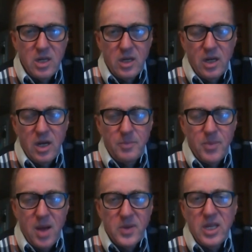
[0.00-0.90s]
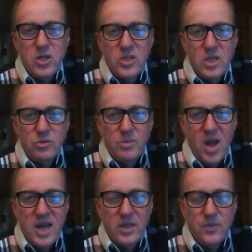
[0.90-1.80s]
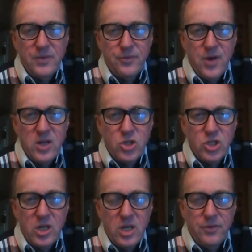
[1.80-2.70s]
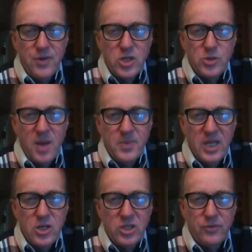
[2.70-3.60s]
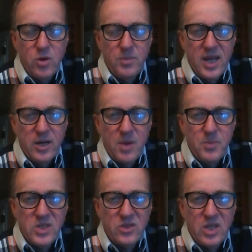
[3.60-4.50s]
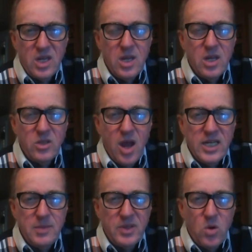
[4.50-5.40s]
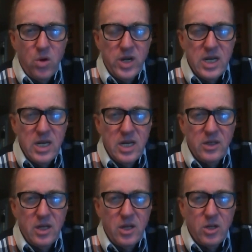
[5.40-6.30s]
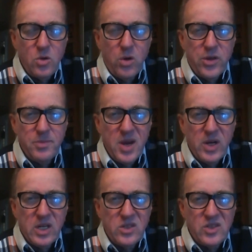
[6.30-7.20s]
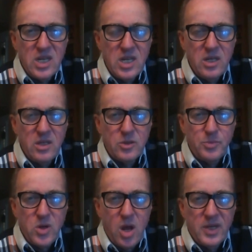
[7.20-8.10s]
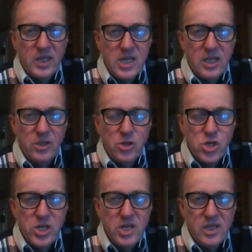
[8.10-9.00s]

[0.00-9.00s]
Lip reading: population is reminded that French and the French population of Quebec represents a tiny minority in a North American sea that's predominantly English.